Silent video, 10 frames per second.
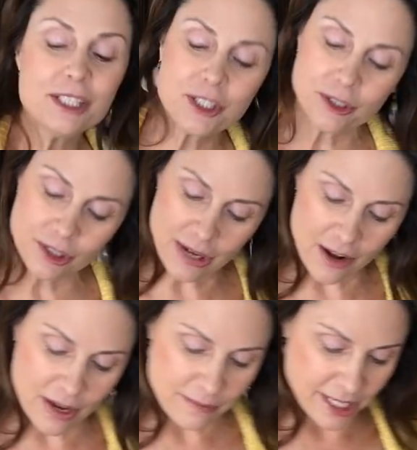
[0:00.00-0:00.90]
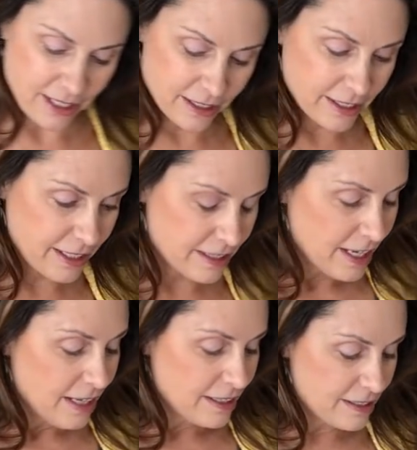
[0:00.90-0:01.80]
going to show you how I make it, and
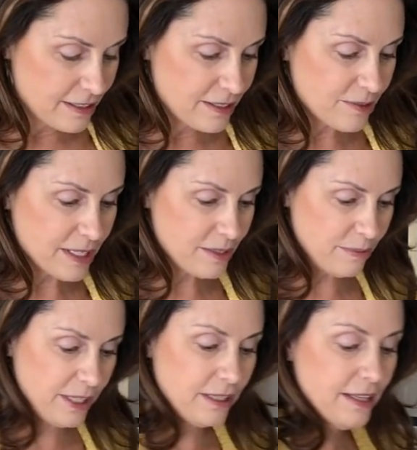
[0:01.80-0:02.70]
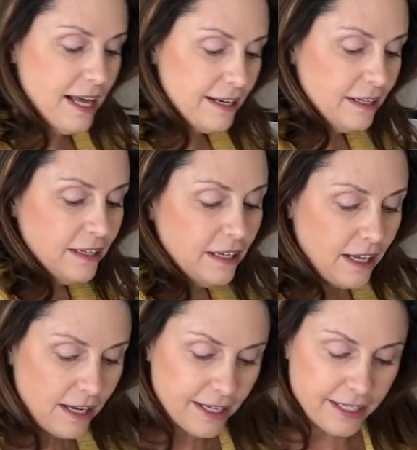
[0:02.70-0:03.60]
this is the recipe that
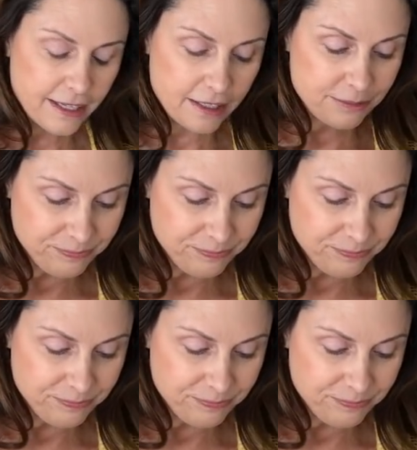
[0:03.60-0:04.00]
I